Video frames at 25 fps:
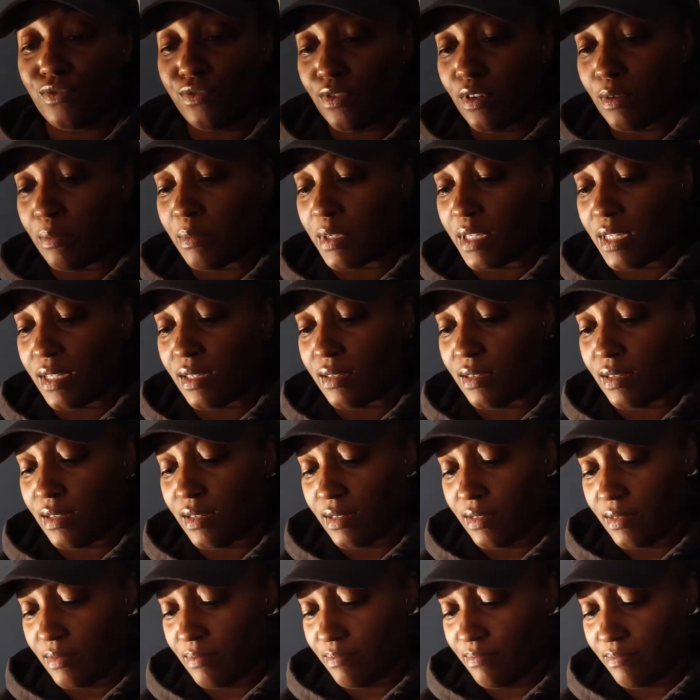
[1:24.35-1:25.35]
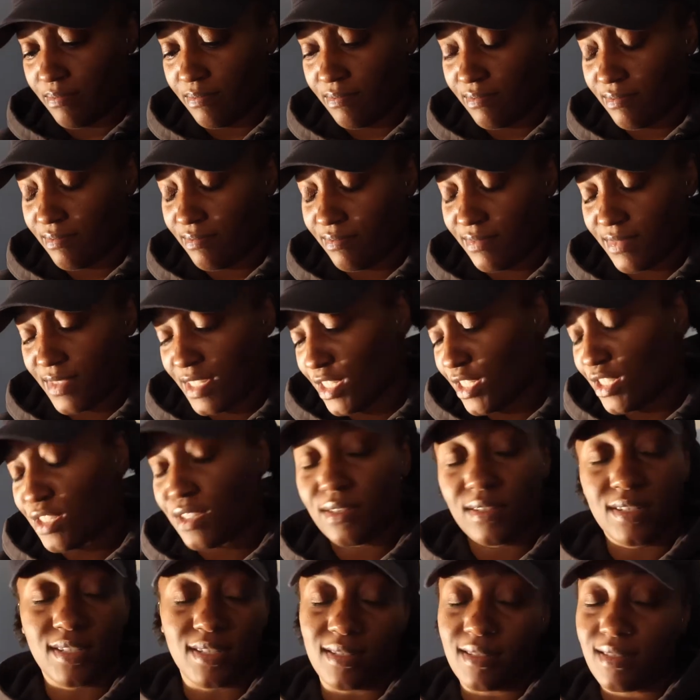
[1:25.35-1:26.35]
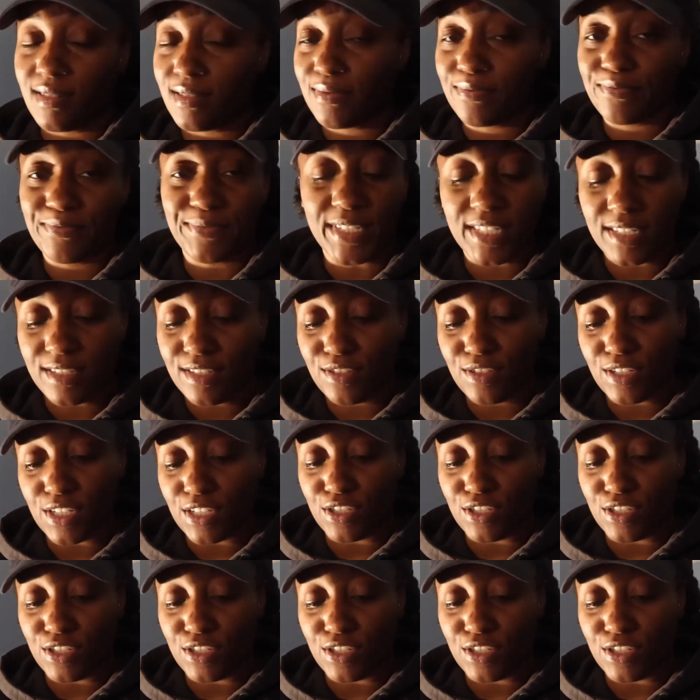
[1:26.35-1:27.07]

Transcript: for me. It's